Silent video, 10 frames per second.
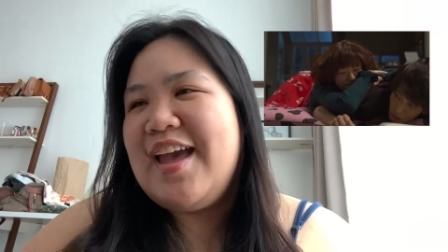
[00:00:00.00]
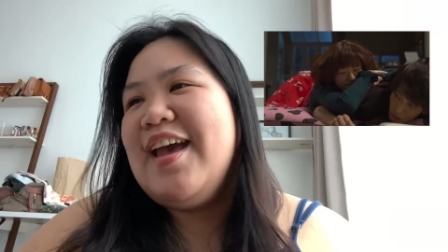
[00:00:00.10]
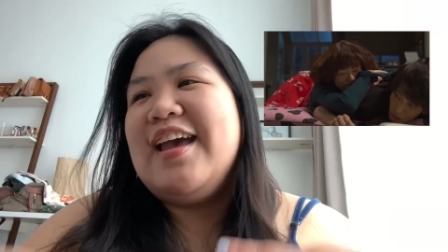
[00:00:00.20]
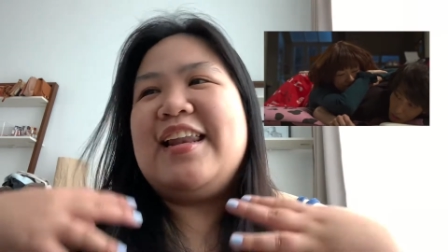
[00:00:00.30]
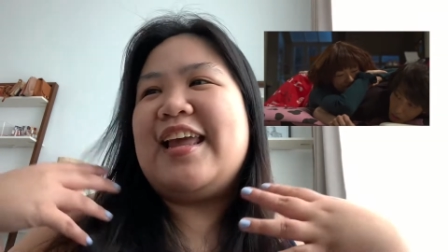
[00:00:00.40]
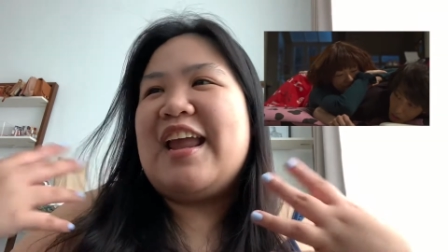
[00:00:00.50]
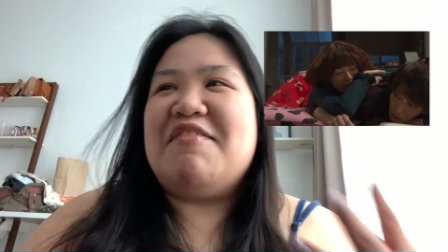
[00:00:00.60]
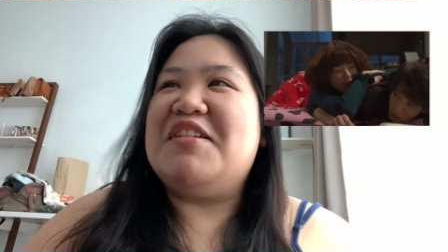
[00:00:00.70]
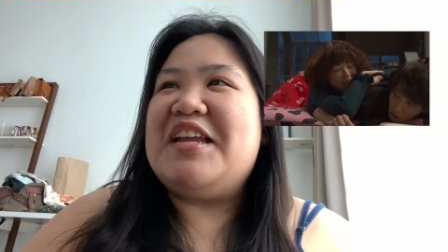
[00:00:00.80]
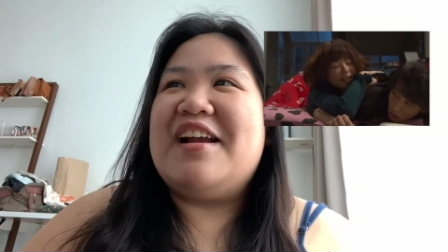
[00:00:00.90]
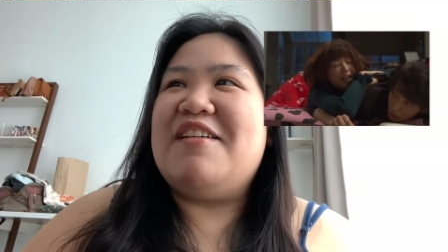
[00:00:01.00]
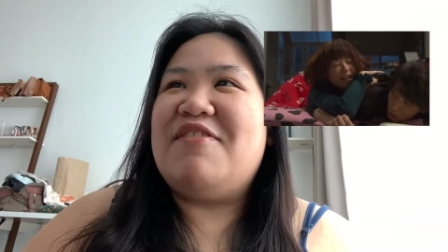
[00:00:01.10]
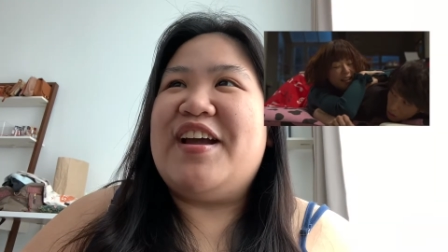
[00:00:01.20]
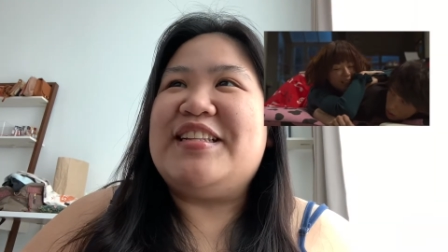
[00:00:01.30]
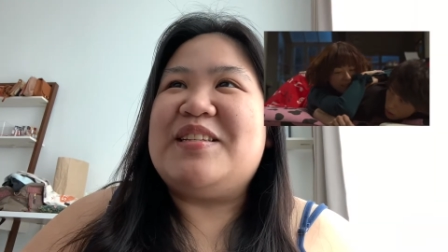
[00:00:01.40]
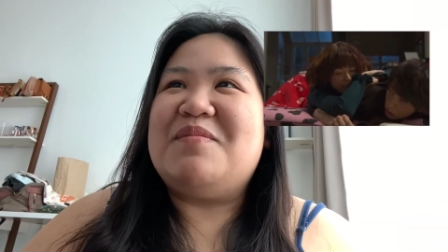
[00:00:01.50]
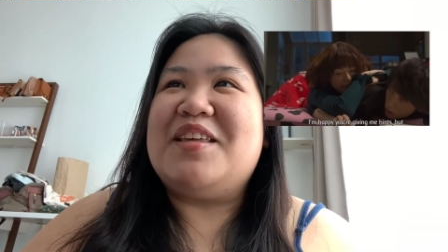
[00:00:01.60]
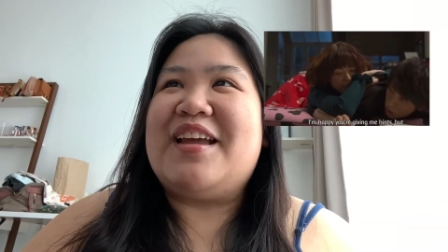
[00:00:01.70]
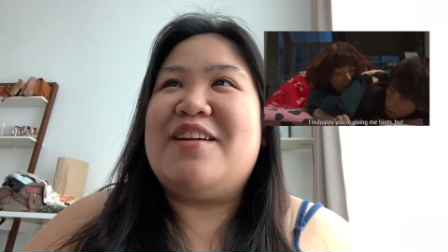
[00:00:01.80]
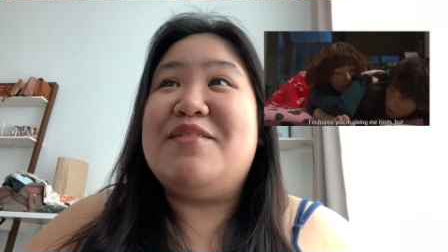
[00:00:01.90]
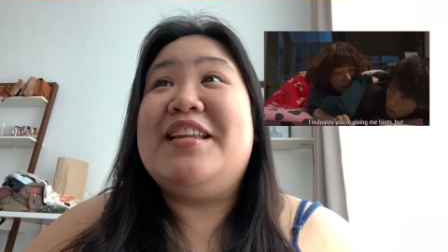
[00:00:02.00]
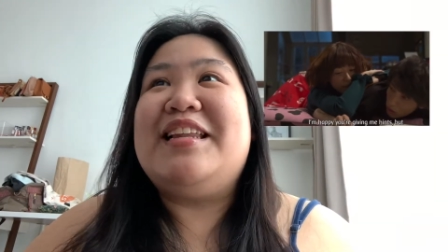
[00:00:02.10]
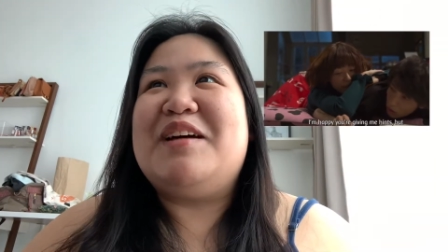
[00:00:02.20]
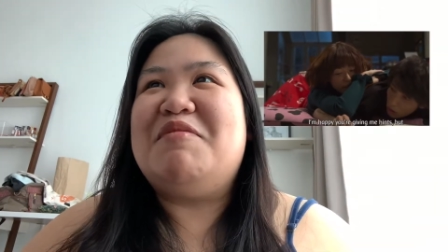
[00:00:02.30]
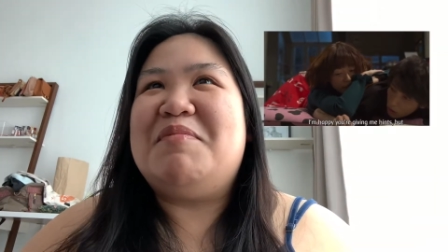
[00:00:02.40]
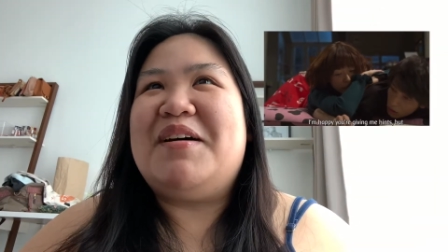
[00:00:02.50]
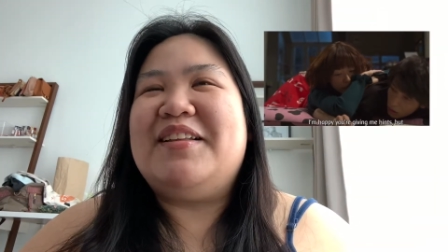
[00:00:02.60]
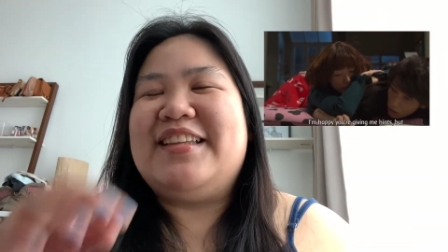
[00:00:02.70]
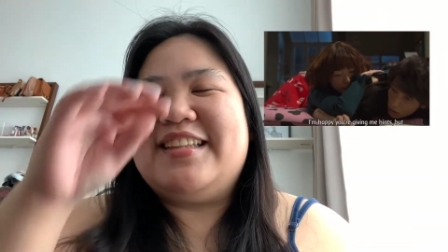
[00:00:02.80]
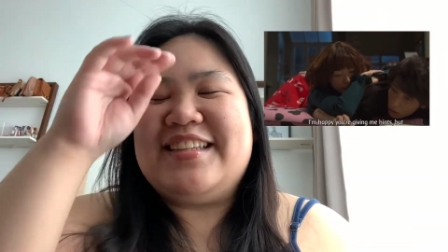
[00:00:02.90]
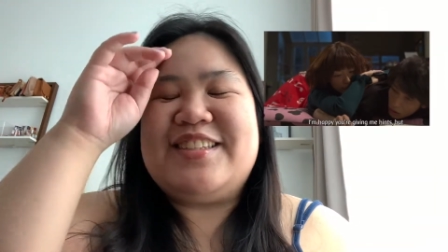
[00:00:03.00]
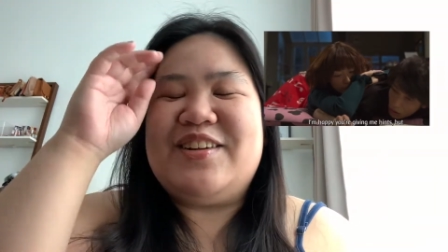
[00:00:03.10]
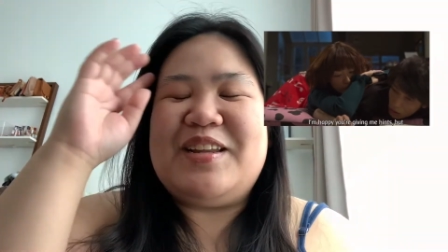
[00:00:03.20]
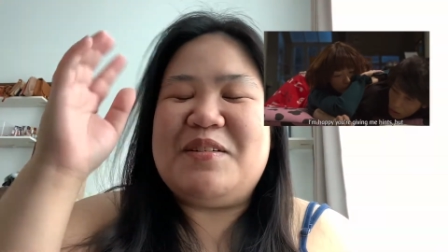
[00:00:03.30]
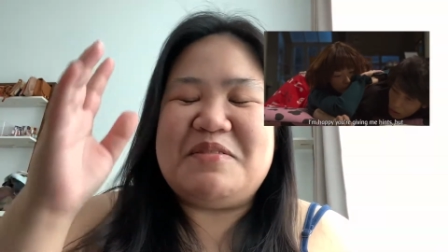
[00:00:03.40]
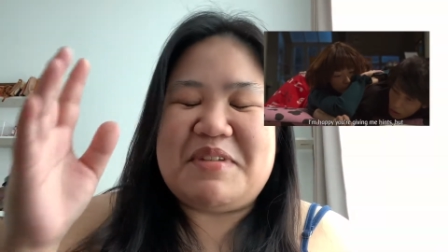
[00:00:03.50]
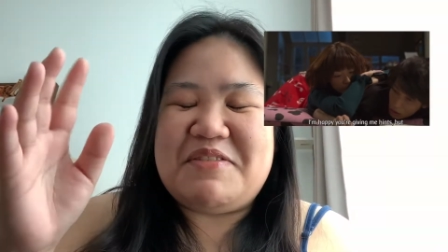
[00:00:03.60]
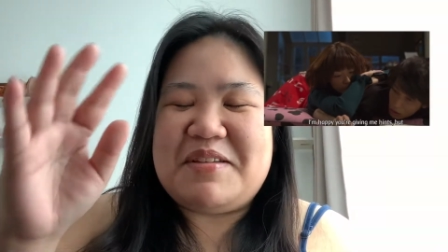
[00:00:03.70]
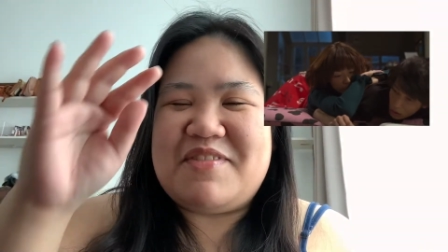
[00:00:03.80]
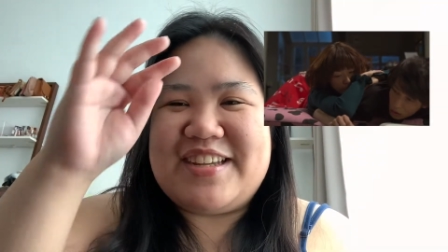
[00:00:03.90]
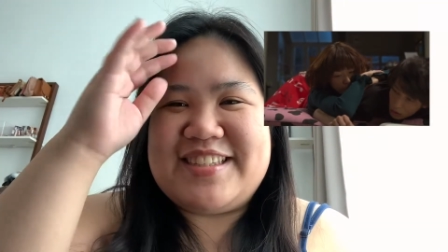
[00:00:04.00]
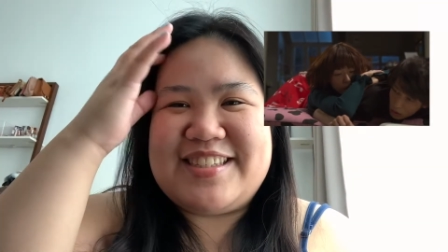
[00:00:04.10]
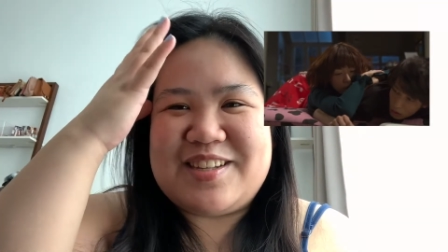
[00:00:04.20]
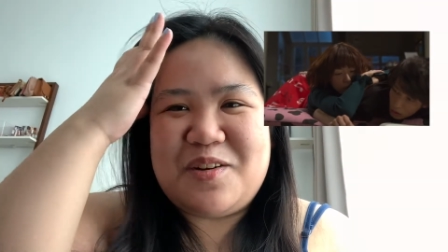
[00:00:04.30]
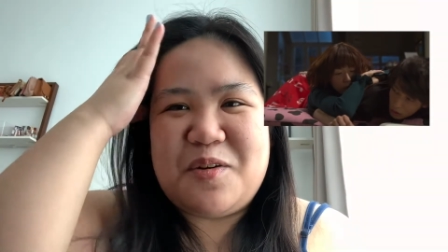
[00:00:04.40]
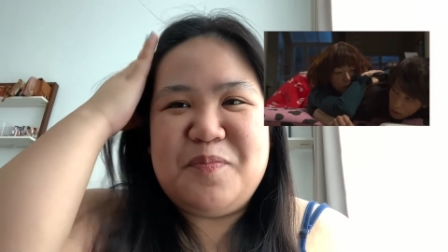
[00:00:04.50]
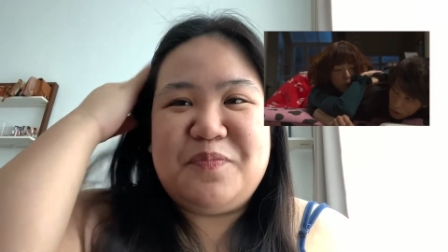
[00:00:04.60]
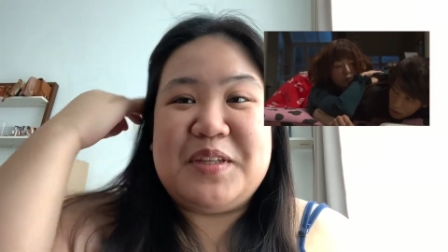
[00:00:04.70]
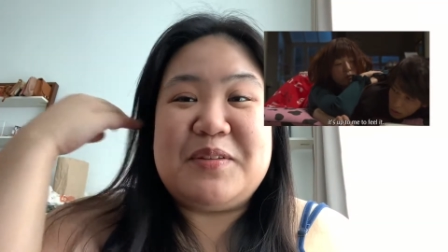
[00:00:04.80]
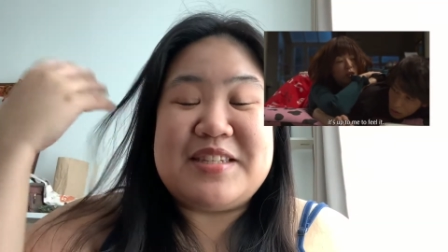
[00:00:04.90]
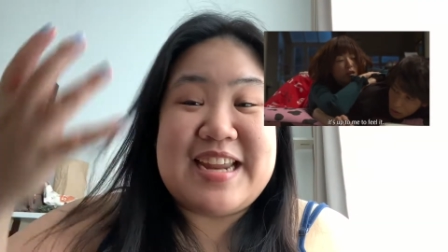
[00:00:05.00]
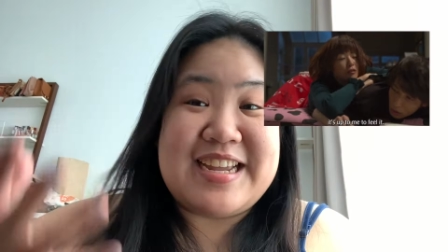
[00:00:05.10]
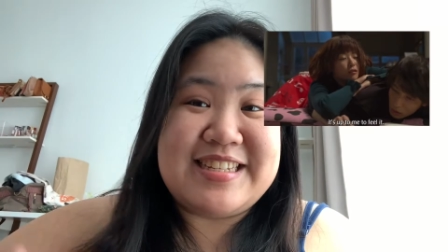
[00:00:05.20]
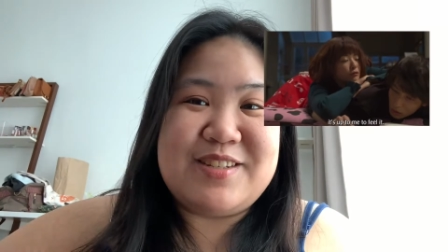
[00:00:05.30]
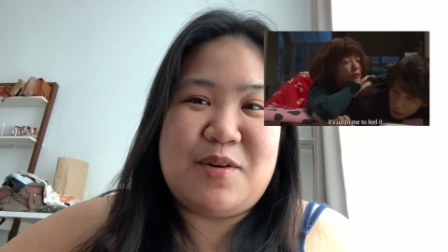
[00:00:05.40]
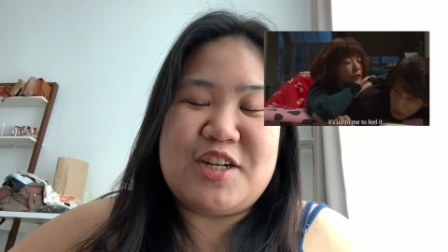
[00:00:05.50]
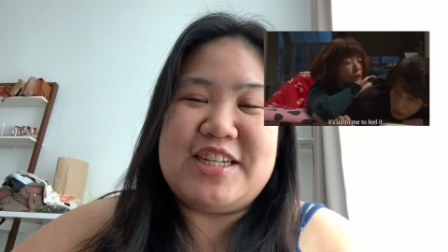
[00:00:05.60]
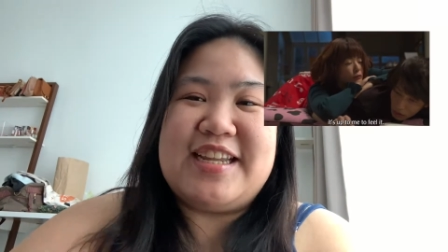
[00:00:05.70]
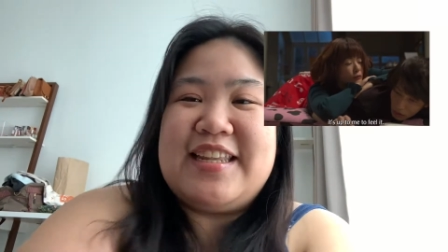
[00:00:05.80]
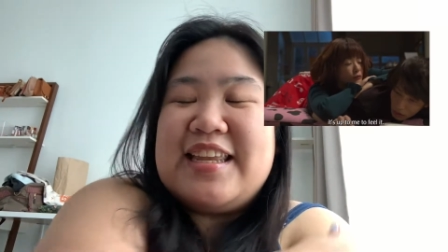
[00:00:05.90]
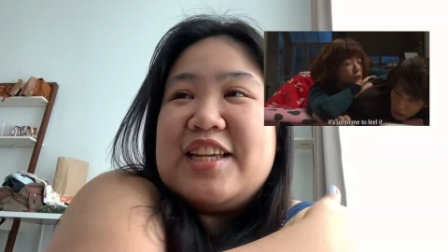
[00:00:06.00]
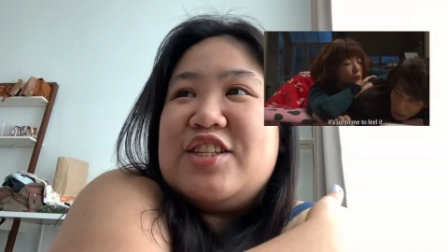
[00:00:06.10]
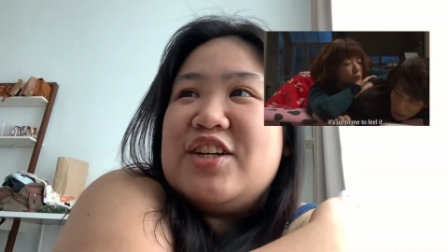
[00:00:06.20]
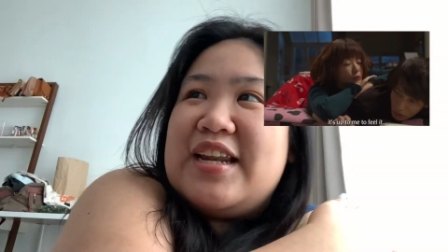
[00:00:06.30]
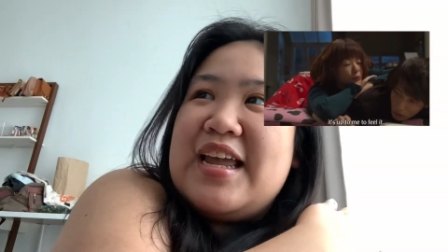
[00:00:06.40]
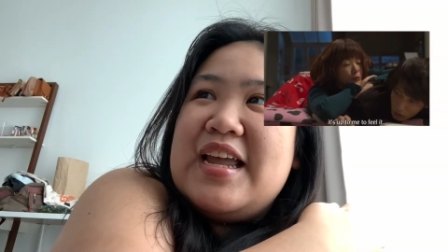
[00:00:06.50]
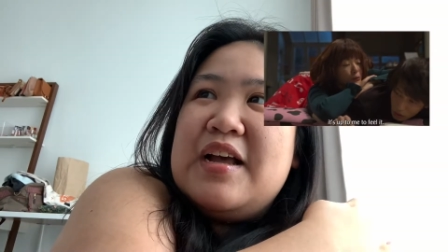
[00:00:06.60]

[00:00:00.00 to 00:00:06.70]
and like every year I find something I really love about it. It's really one of my favorites, so it was nice watching it yesterday.